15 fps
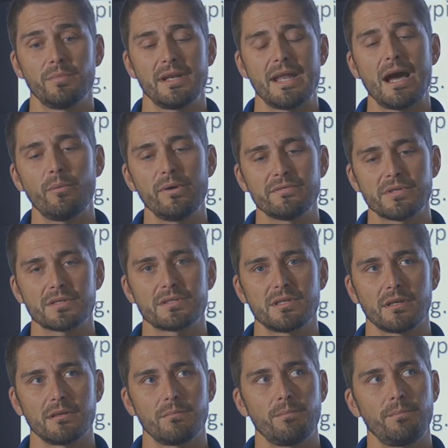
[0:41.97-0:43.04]
But now we've just
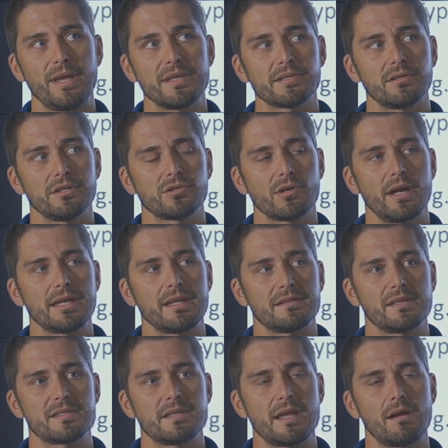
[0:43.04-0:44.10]
to basically try and get
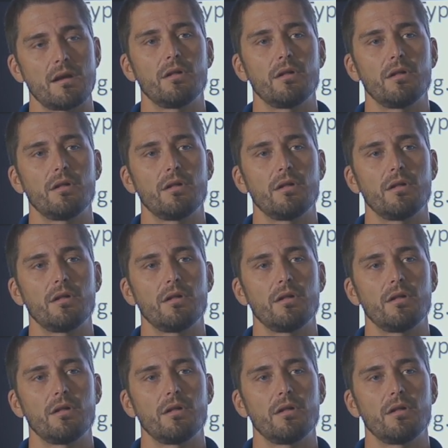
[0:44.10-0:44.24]
the state